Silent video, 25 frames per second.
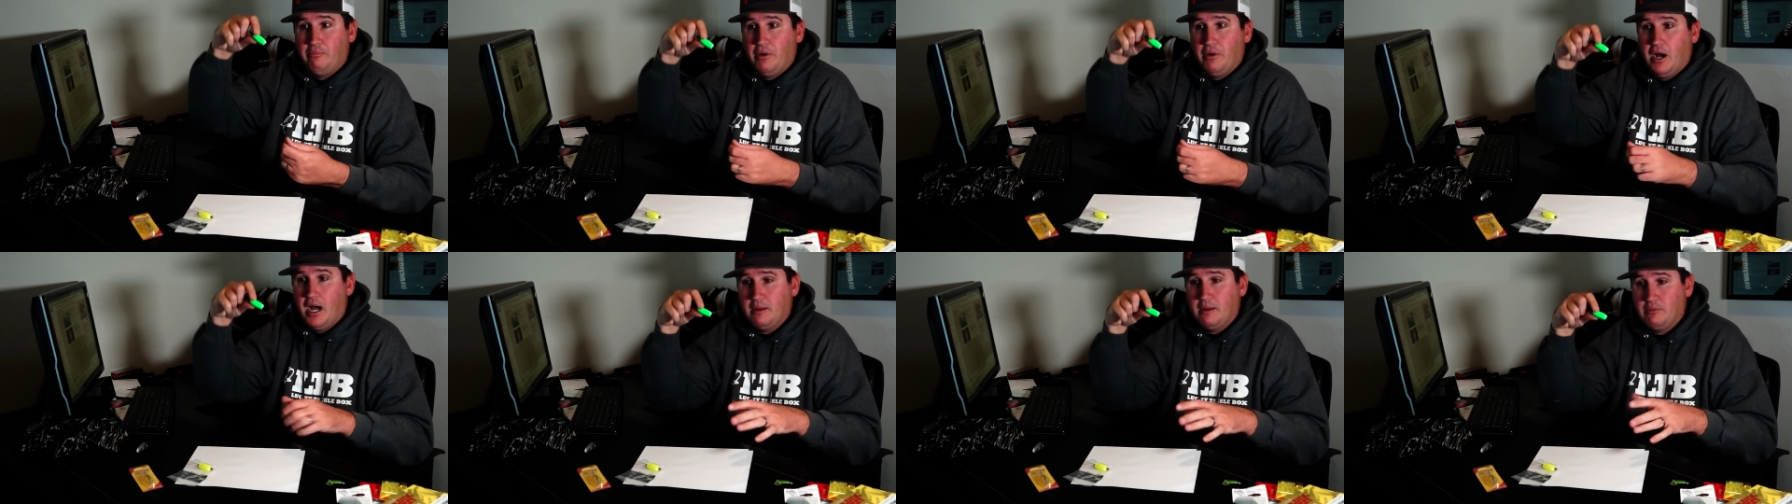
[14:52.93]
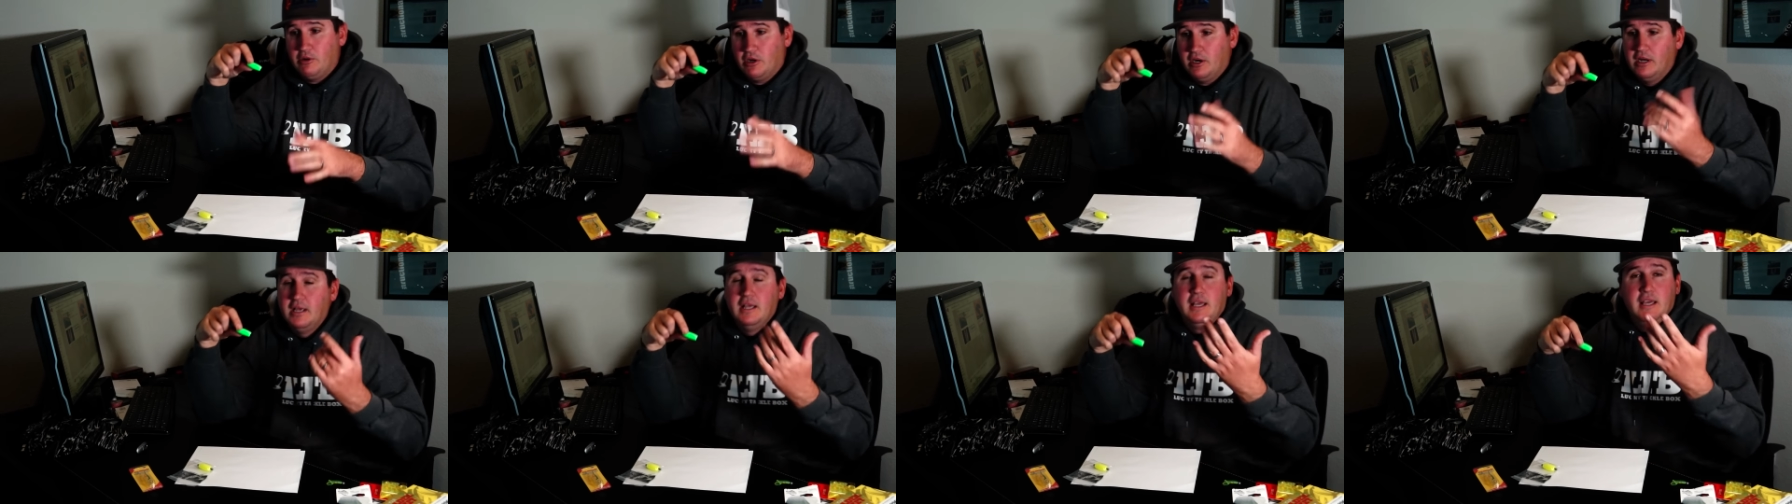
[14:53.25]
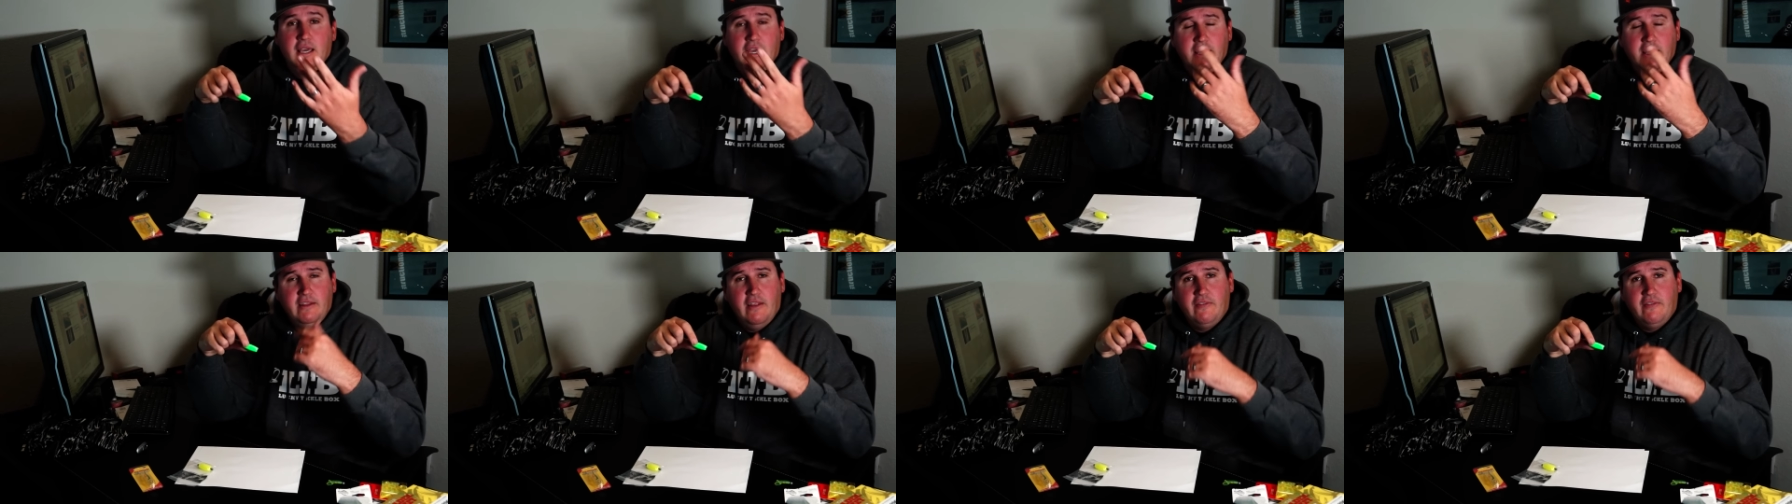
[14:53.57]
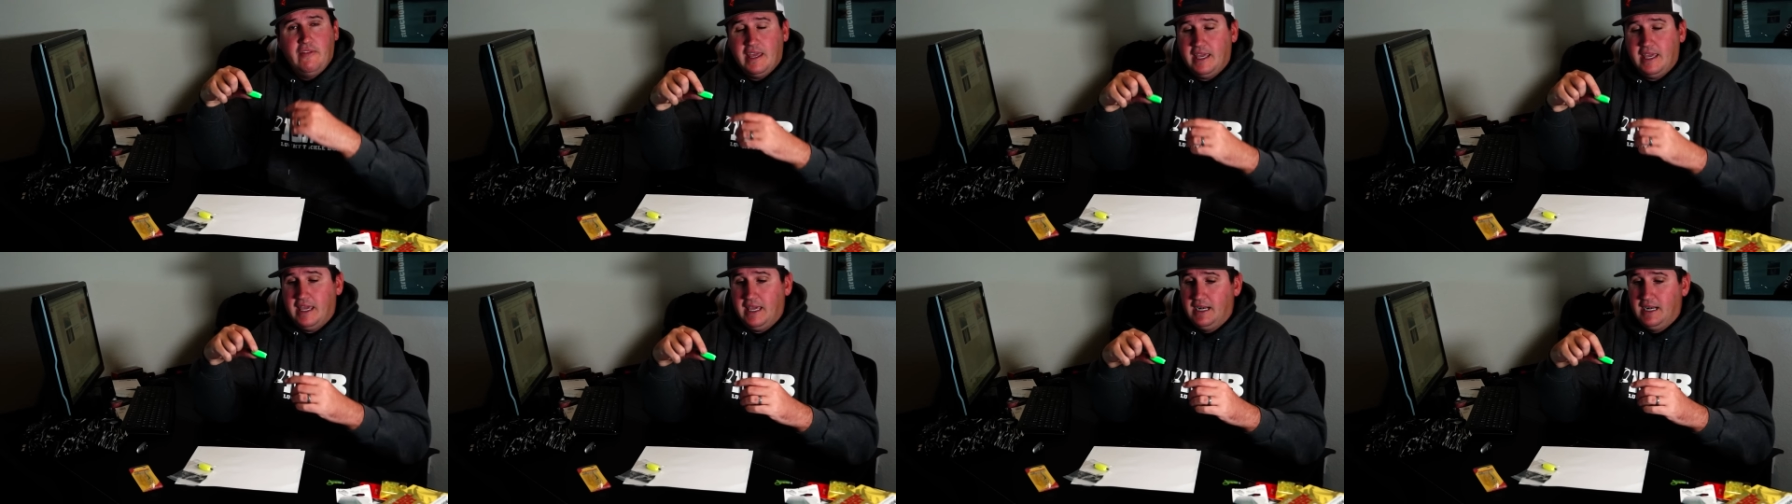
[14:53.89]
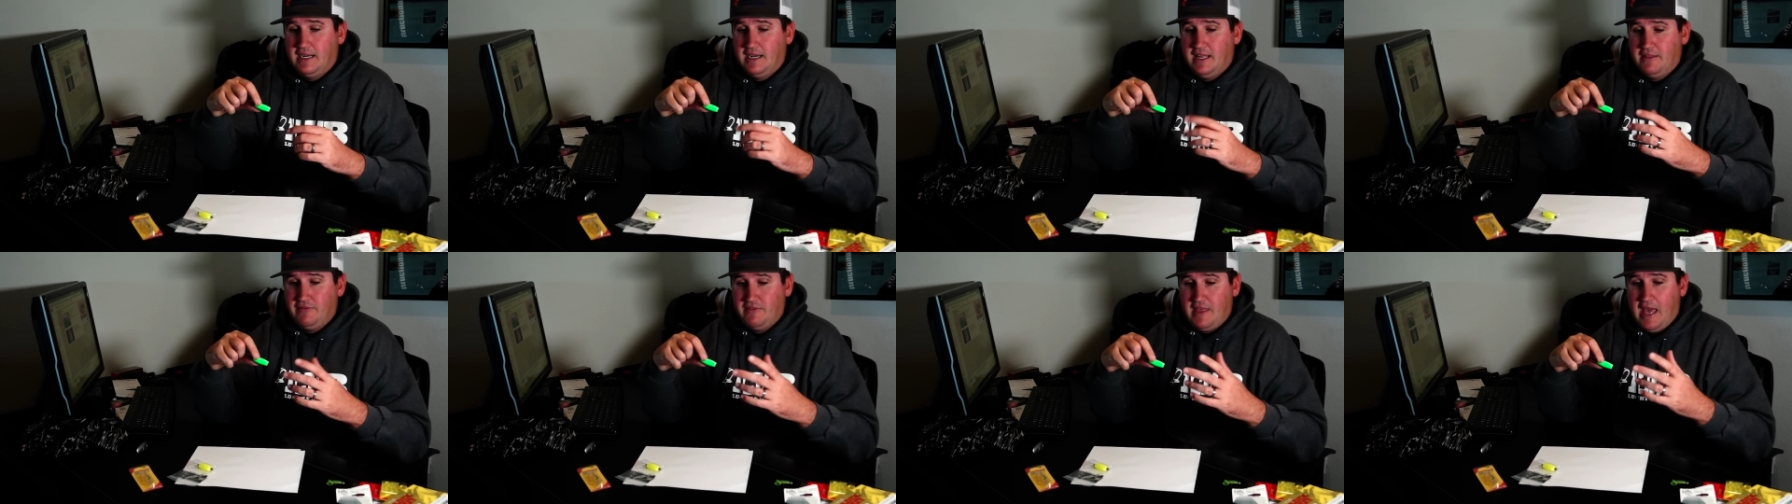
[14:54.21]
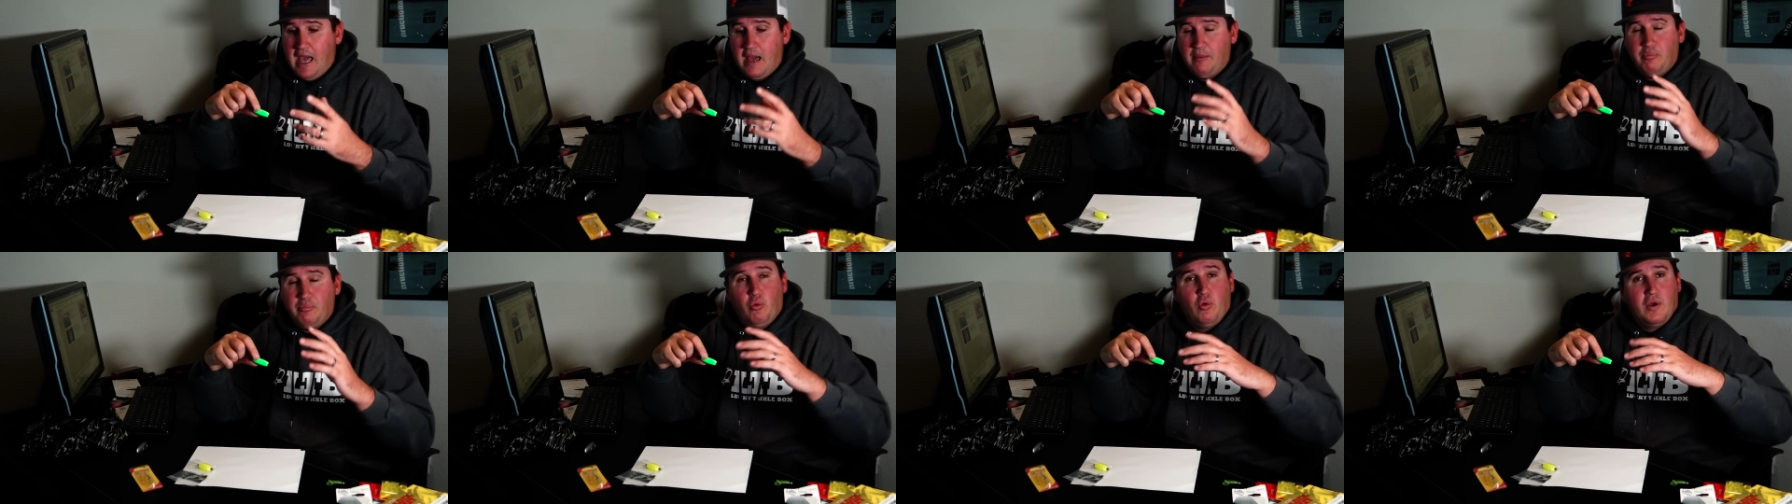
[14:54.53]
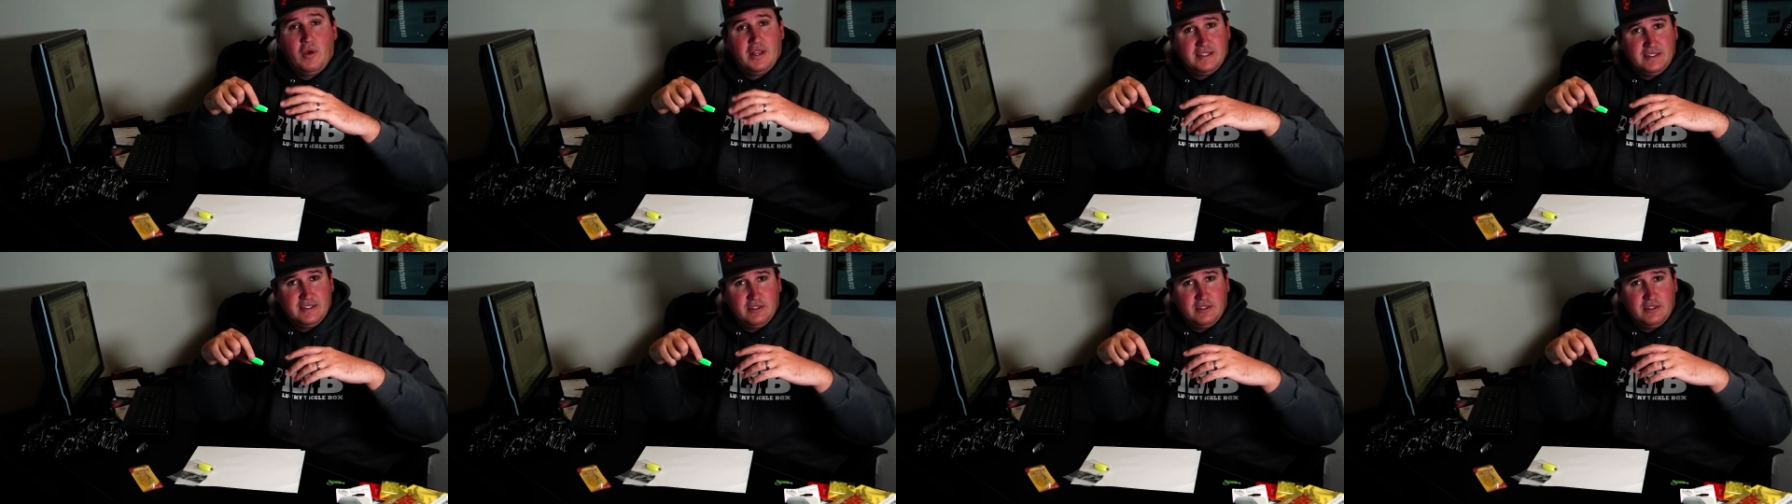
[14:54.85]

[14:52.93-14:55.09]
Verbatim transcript: bobber and then they get it at that point.